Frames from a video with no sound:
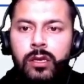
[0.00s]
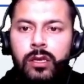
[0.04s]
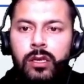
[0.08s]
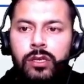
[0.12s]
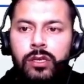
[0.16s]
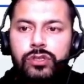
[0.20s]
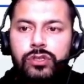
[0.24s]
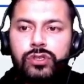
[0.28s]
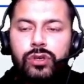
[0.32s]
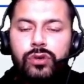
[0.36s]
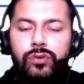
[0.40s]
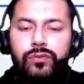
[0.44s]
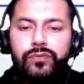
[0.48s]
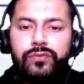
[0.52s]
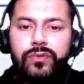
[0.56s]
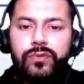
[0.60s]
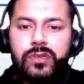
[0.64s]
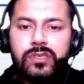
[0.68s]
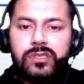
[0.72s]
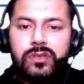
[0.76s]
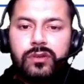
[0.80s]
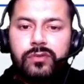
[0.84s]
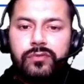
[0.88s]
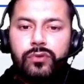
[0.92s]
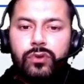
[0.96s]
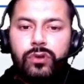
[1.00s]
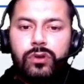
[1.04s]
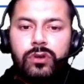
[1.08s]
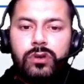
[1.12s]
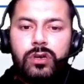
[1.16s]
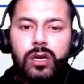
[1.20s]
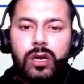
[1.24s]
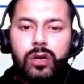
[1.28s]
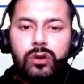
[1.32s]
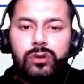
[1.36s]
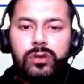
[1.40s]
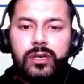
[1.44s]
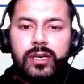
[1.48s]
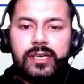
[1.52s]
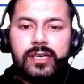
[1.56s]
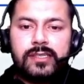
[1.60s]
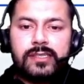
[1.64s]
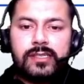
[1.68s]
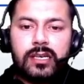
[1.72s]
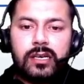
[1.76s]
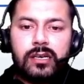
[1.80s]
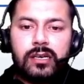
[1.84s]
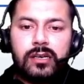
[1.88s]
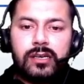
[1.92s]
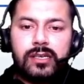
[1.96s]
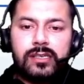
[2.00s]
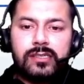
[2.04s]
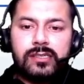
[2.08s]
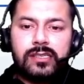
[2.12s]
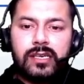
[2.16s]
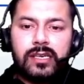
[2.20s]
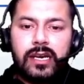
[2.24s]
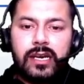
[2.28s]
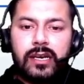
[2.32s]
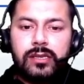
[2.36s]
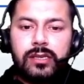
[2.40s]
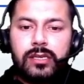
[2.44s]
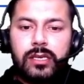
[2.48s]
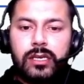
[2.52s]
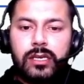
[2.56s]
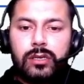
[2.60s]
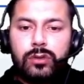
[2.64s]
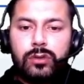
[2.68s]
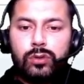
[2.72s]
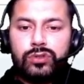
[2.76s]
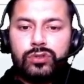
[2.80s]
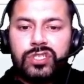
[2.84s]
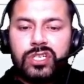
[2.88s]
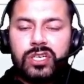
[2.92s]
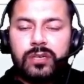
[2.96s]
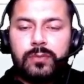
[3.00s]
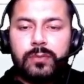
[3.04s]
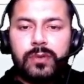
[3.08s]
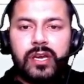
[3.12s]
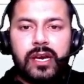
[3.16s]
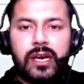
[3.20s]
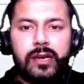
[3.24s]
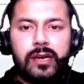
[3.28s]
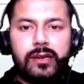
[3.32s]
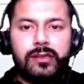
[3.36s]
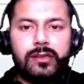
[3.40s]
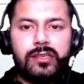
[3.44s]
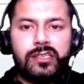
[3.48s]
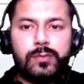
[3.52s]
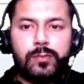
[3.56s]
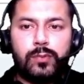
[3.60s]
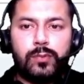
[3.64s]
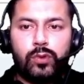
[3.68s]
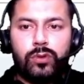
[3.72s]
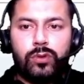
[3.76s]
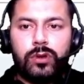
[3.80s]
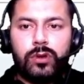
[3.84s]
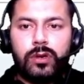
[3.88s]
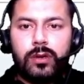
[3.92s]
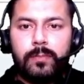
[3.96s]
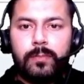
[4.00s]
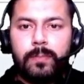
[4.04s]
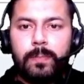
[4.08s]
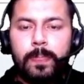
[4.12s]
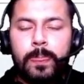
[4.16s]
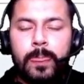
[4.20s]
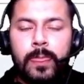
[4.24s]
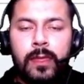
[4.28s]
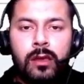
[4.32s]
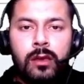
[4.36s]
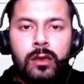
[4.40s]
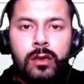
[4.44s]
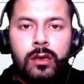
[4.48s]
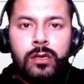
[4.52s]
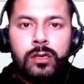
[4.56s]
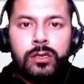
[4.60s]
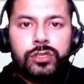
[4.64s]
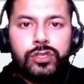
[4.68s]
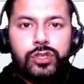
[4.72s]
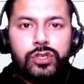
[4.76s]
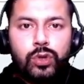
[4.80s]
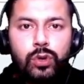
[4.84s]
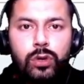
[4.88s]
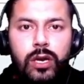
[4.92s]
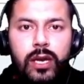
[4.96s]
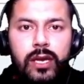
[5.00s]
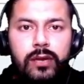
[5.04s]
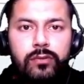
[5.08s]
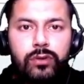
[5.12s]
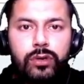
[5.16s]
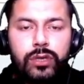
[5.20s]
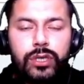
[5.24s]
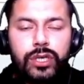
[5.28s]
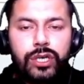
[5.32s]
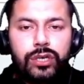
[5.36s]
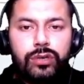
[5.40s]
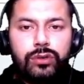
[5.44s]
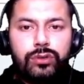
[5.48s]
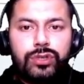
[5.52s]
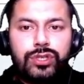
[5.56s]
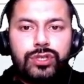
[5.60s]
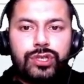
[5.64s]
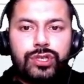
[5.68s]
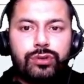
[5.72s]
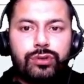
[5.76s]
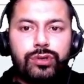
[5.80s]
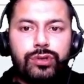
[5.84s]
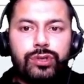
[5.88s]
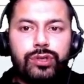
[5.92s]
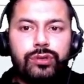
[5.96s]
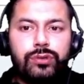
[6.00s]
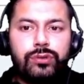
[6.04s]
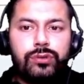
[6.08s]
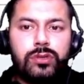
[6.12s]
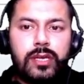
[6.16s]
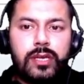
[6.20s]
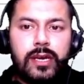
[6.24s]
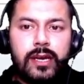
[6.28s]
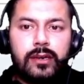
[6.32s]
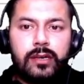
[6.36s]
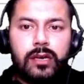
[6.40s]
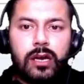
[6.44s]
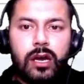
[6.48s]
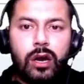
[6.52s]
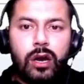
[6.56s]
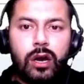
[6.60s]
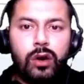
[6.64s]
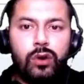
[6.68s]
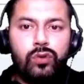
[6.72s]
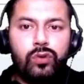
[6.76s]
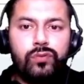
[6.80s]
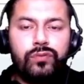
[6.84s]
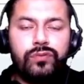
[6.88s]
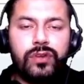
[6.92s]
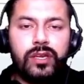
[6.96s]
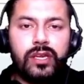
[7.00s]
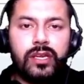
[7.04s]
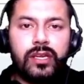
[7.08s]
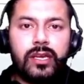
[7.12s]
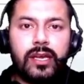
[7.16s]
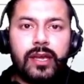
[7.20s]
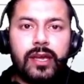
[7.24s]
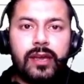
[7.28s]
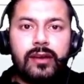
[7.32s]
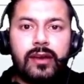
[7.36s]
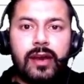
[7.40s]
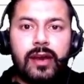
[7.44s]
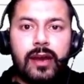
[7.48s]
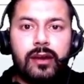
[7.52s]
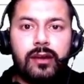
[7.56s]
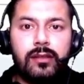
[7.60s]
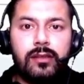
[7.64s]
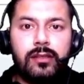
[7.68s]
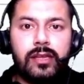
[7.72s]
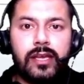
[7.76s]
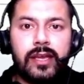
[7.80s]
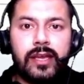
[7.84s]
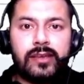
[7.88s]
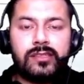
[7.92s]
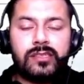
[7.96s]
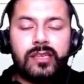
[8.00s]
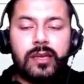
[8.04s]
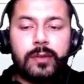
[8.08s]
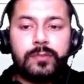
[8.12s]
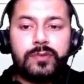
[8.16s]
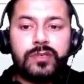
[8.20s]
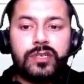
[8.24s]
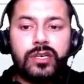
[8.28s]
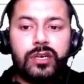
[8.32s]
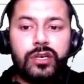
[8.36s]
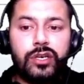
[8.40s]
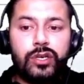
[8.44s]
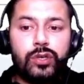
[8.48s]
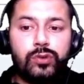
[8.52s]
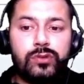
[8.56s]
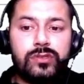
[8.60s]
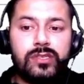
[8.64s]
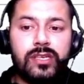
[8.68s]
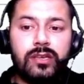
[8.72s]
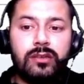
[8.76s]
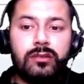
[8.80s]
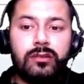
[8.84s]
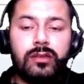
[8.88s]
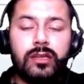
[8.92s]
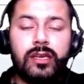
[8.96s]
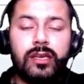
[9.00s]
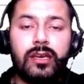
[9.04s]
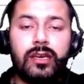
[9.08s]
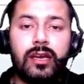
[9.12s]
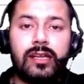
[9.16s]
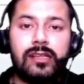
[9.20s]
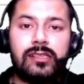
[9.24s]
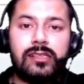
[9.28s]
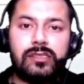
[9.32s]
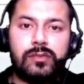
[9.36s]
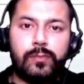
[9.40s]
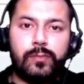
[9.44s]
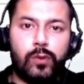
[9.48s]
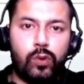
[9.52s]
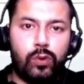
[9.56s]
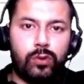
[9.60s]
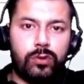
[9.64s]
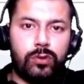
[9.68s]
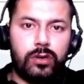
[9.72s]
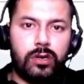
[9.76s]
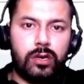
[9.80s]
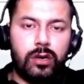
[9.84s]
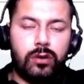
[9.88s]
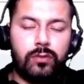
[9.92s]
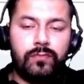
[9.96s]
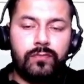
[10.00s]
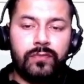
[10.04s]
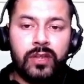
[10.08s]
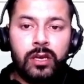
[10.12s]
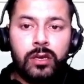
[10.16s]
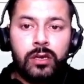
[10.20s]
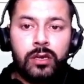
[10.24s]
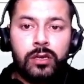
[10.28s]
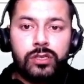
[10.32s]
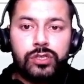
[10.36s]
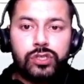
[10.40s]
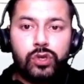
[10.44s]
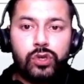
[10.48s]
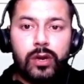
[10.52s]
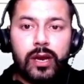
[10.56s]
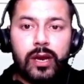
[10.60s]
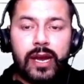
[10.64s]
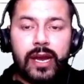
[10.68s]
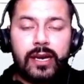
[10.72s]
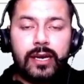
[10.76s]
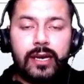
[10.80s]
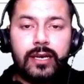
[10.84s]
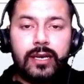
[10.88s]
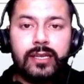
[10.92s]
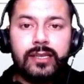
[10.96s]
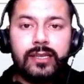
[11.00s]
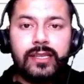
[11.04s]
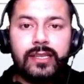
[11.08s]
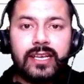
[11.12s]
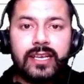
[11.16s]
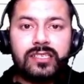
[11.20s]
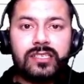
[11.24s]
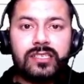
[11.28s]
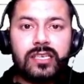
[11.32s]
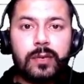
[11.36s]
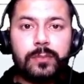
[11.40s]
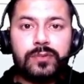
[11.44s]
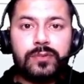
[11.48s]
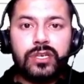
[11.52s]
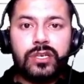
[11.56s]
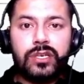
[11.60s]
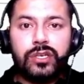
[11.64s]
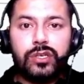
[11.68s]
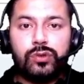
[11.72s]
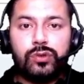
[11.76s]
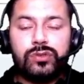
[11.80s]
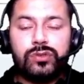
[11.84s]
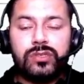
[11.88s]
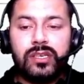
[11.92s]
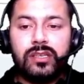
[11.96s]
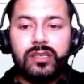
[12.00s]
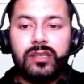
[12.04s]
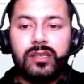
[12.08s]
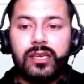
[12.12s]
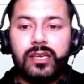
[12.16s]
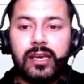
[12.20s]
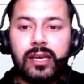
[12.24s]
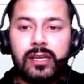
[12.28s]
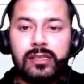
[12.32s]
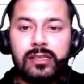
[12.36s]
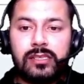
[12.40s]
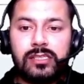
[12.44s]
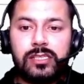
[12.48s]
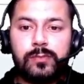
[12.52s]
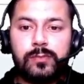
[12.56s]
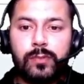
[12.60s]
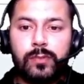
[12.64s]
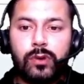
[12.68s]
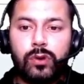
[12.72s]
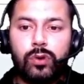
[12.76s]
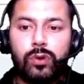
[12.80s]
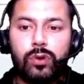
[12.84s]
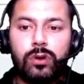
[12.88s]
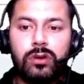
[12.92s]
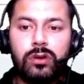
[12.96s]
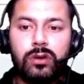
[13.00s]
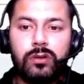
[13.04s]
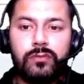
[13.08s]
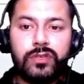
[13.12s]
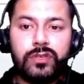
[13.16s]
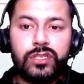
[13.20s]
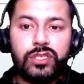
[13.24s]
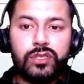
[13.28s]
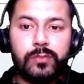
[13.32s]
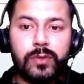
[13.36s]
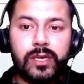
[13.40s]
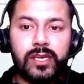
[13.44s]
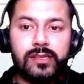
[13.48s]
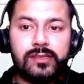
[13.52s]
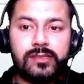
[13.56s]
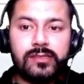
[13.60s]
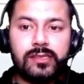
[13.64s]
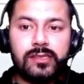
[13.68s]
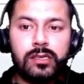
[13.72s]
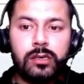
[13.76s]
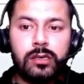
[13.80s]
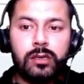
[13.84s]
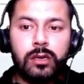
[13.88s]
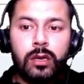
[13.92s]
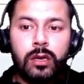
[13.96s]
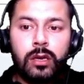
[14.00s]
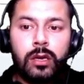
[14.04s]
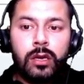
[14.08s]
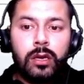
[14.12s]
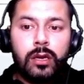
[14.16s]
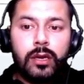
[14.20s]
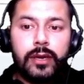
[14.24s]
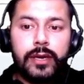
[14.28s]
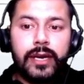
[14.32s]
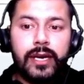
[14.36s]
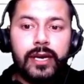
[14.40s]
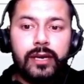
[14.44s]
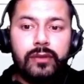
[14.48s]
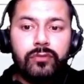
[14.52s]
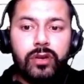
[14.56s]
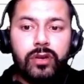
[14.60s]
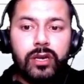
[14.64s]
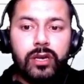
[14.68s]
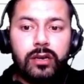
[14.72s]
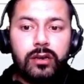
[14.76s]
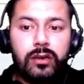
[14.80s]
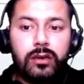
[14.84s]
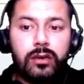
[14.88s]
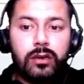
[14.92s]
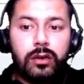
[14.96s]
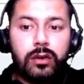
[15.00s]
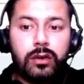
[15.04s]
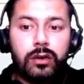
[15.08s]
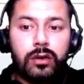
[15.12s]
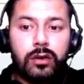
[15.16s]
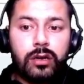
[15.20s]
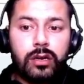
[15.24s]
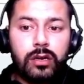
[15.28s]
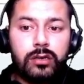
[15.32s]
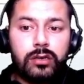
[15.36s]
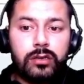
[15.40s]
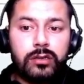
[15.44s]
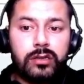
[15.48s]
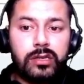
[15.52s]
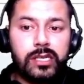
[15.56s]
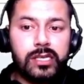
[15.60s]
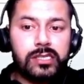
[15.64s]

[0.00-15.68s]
So first of all, now let's understand the logic behind this program. So I wanted to show you that how we can handle the exception using the else block now. So handling the exception using the else block, which means it will run,